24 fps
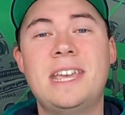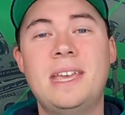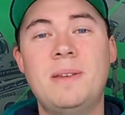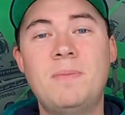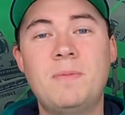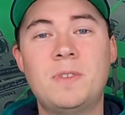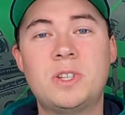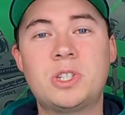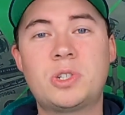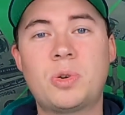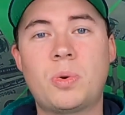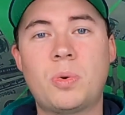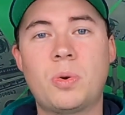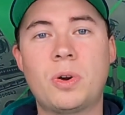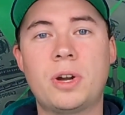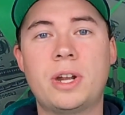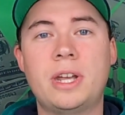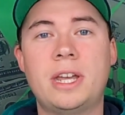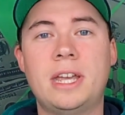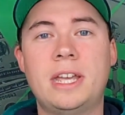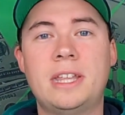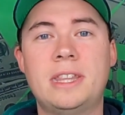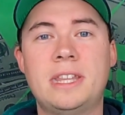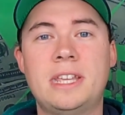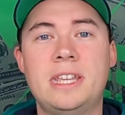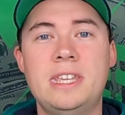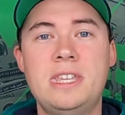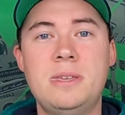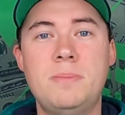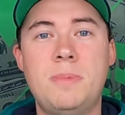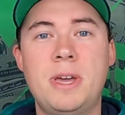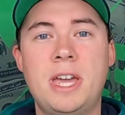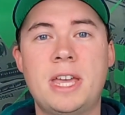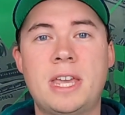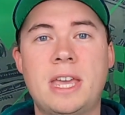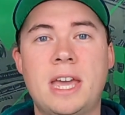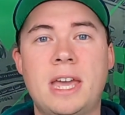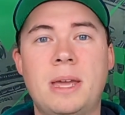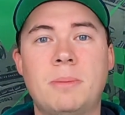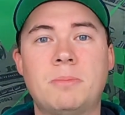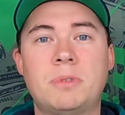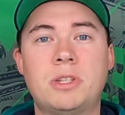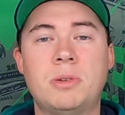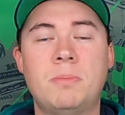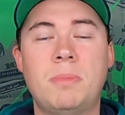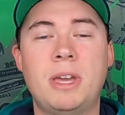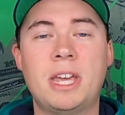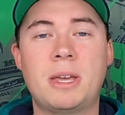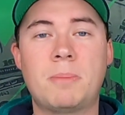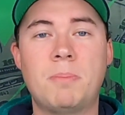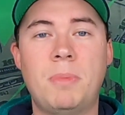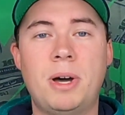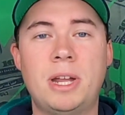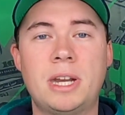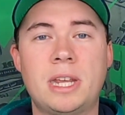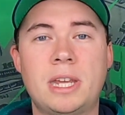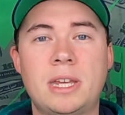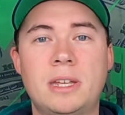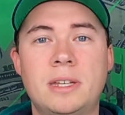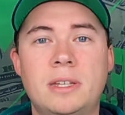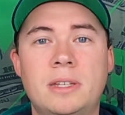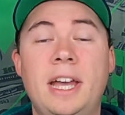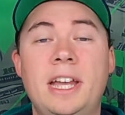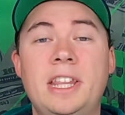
inventory in the eBay game to make money.